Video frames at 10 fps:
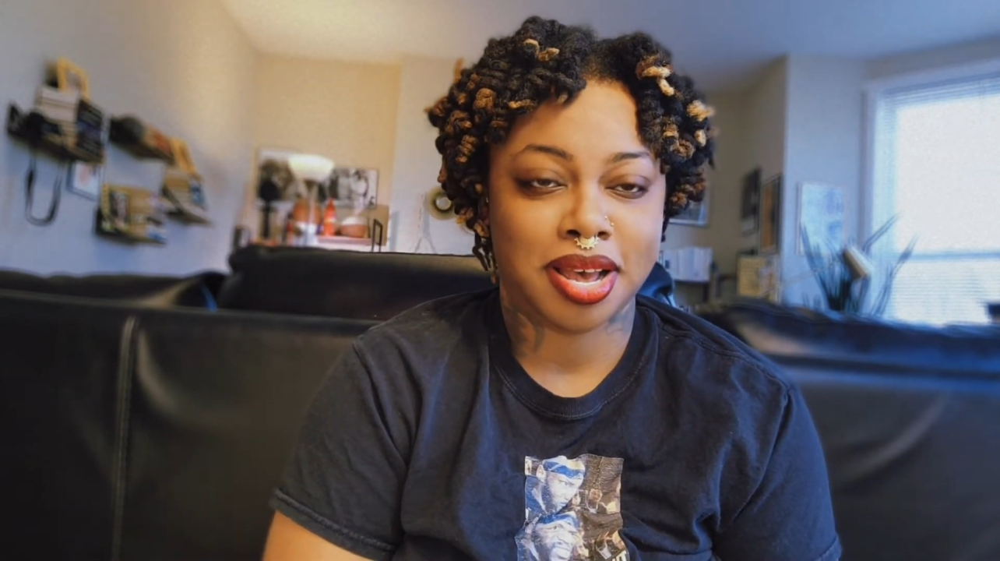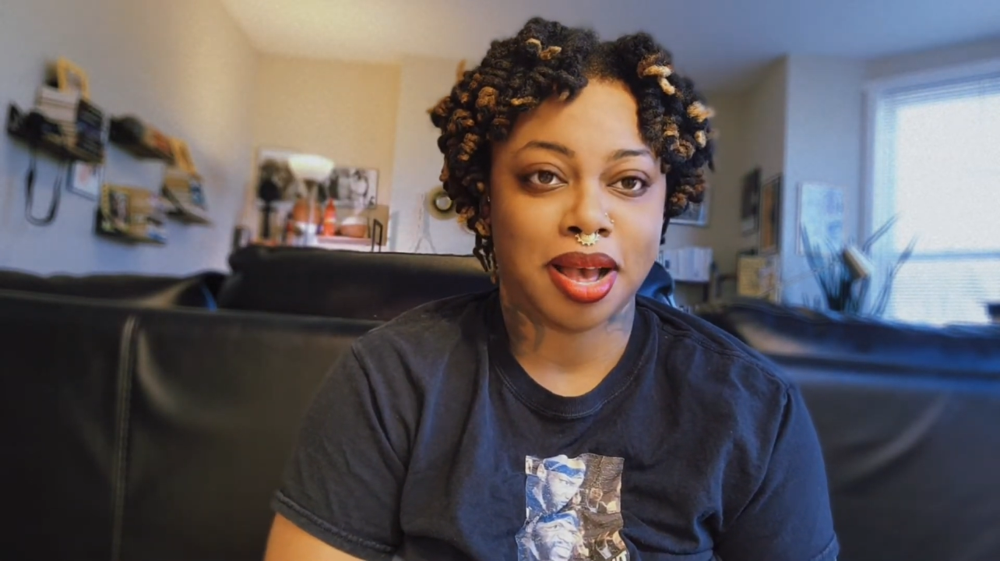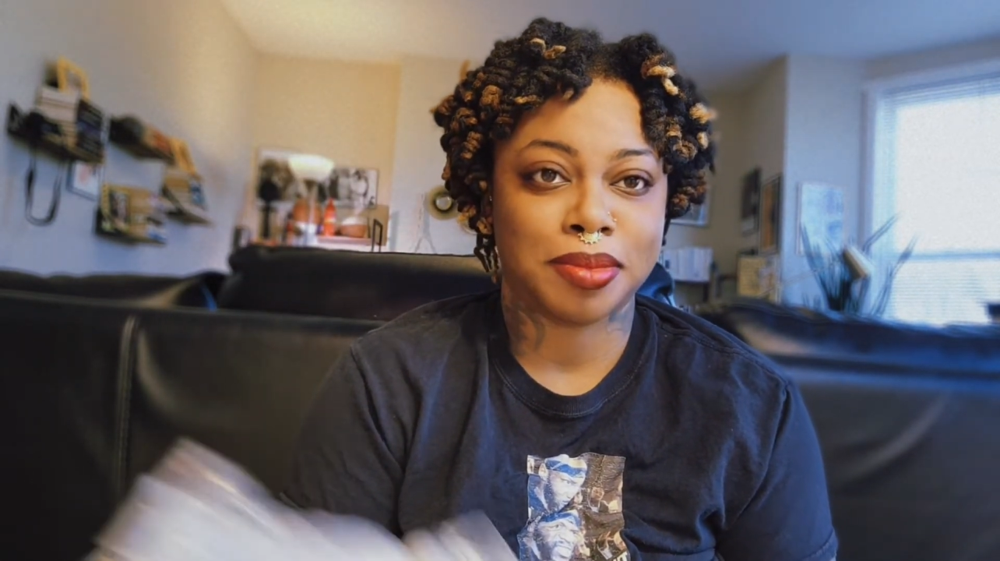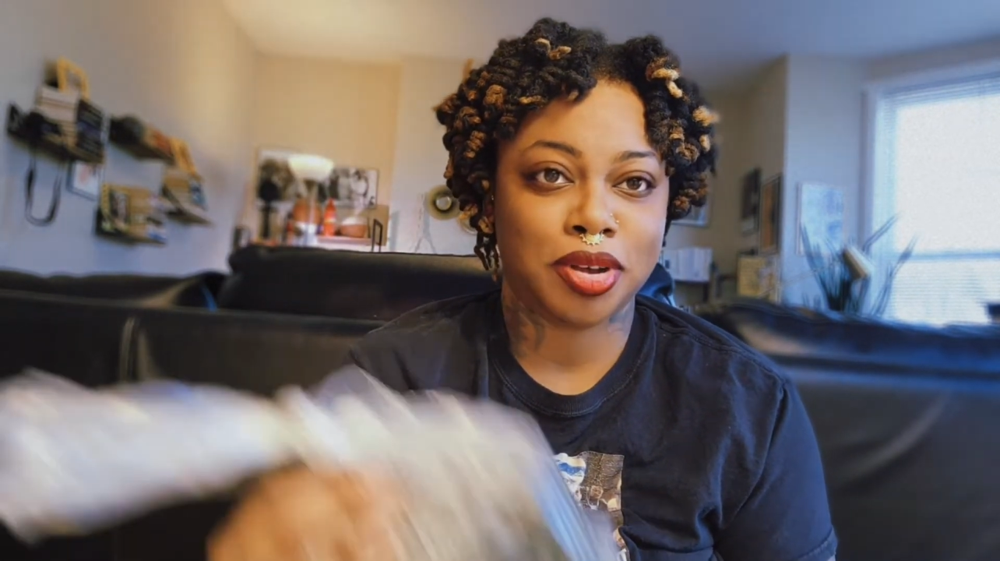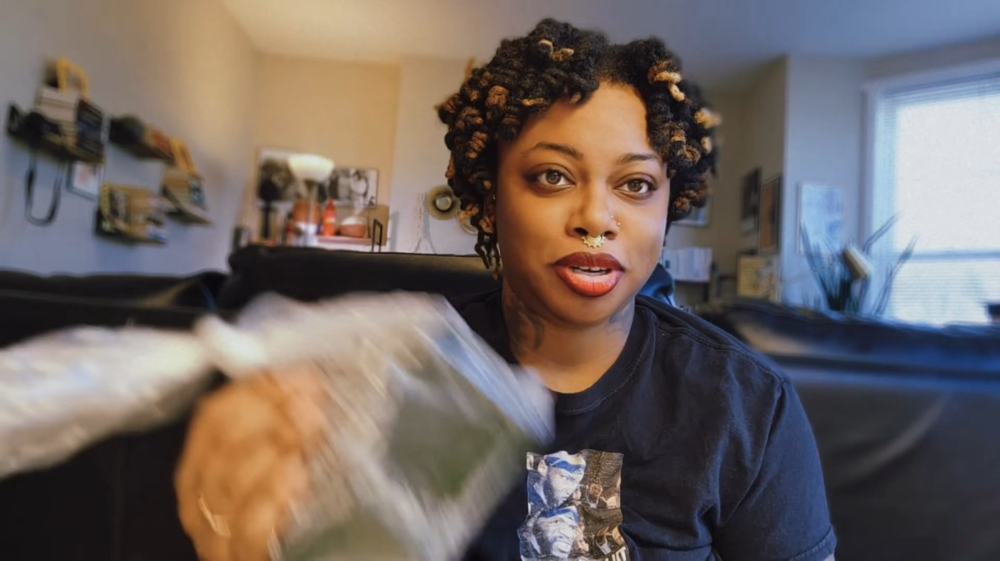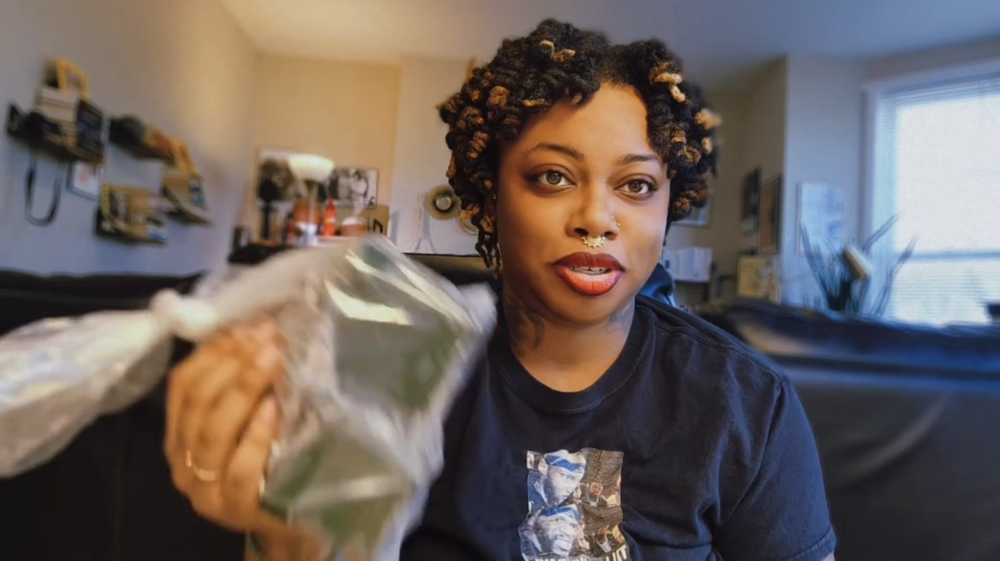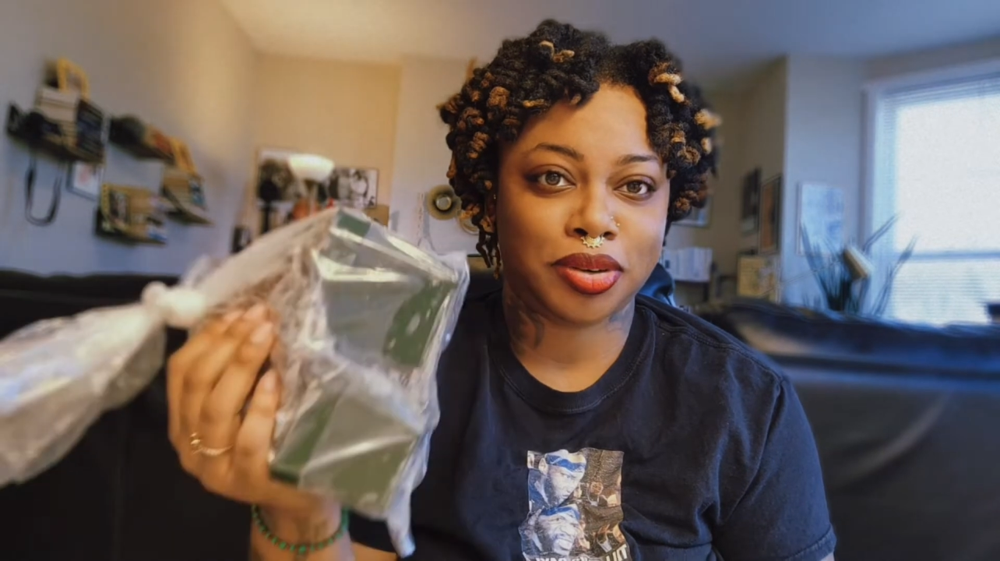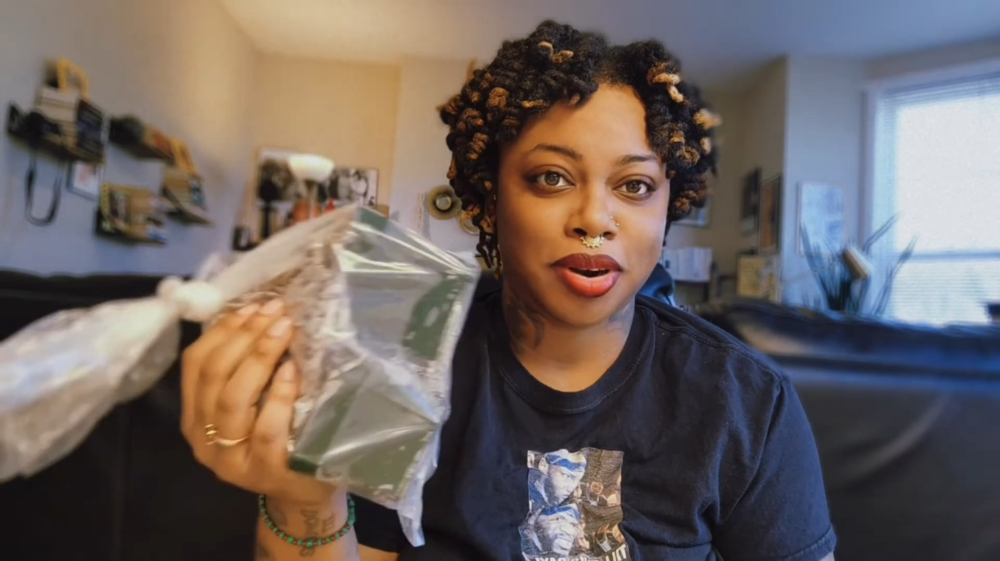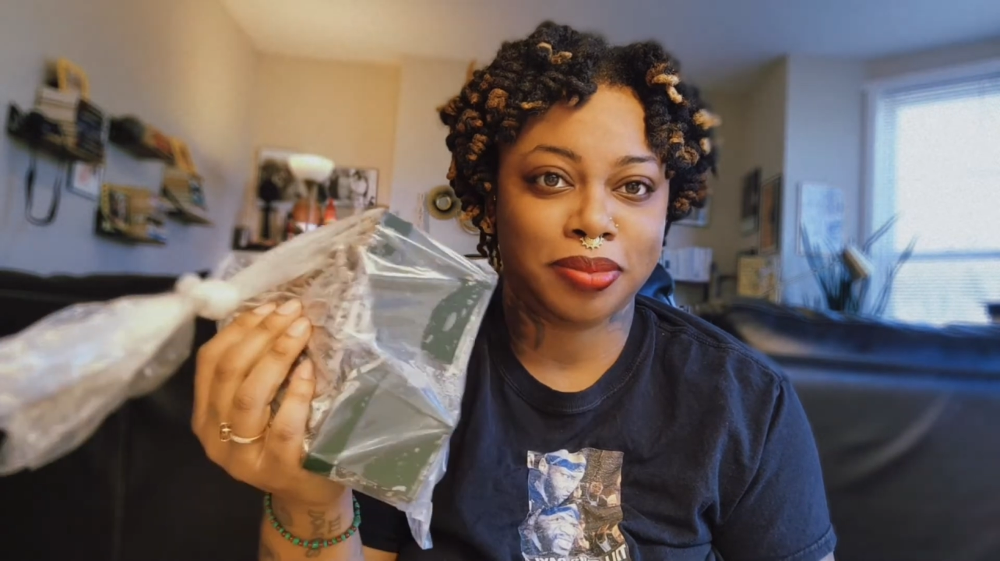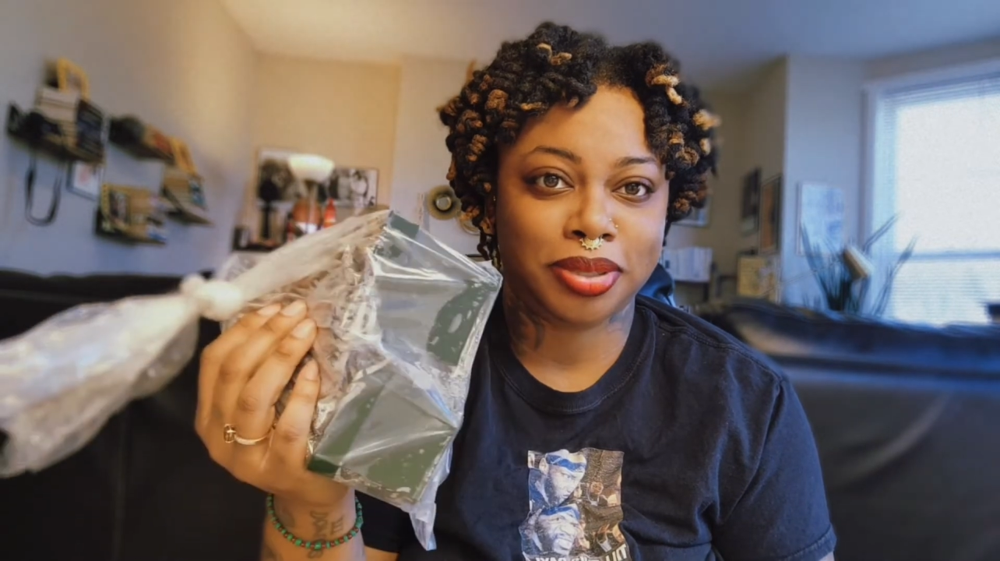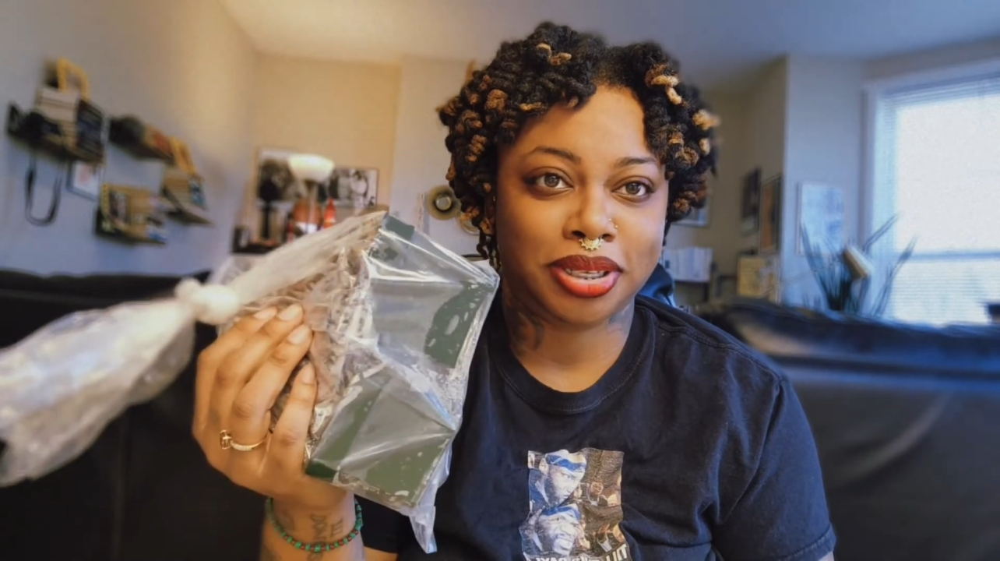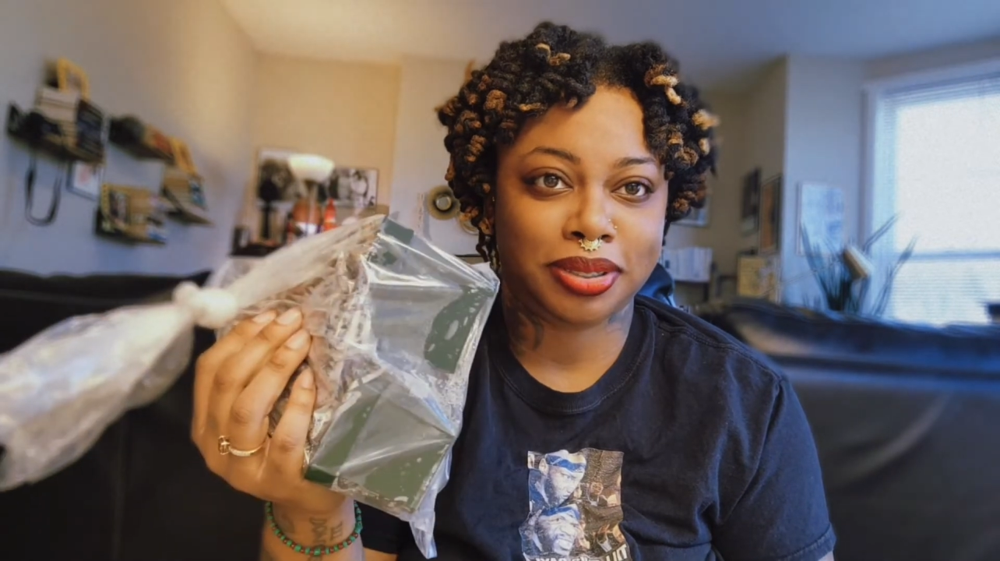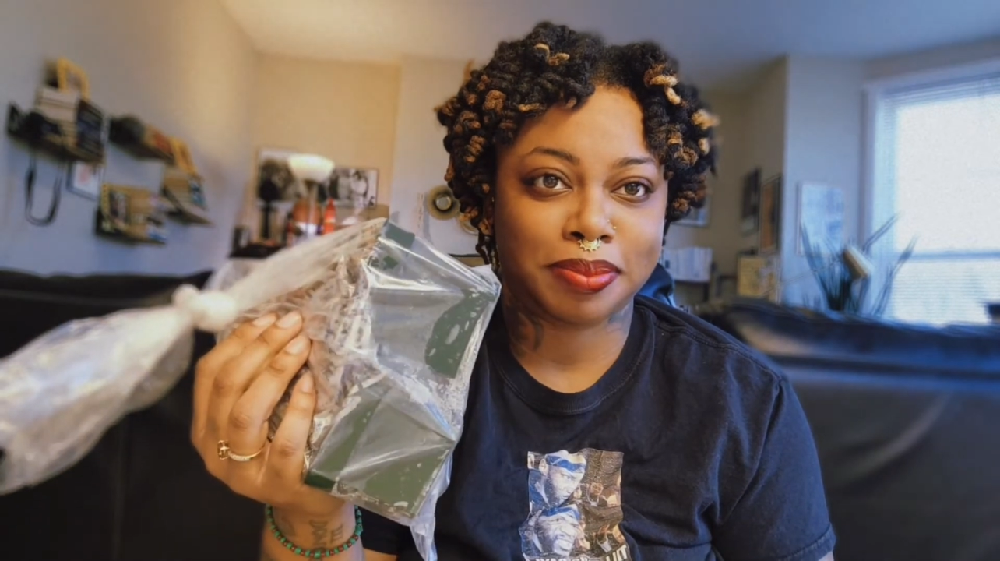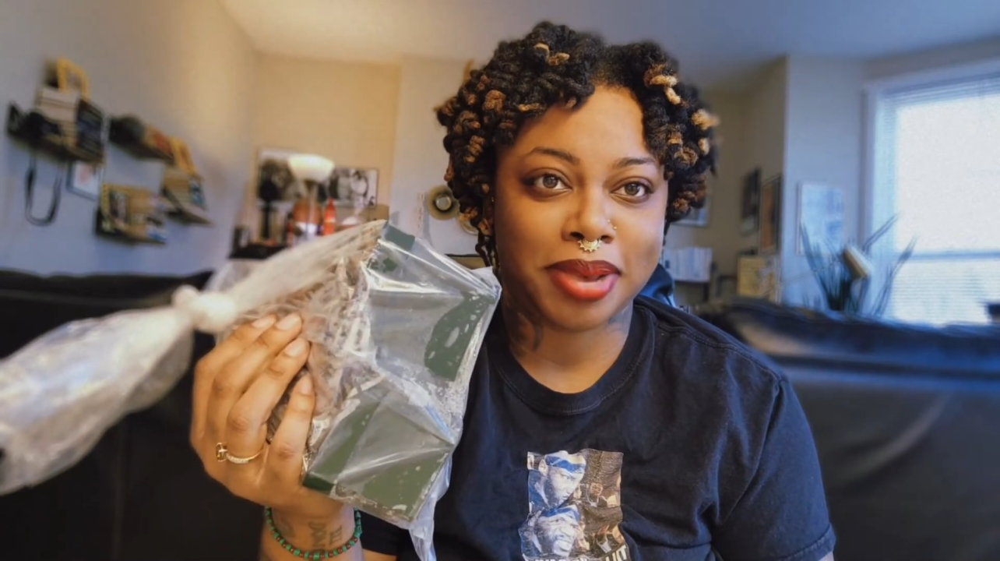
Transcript: I'm going to start with this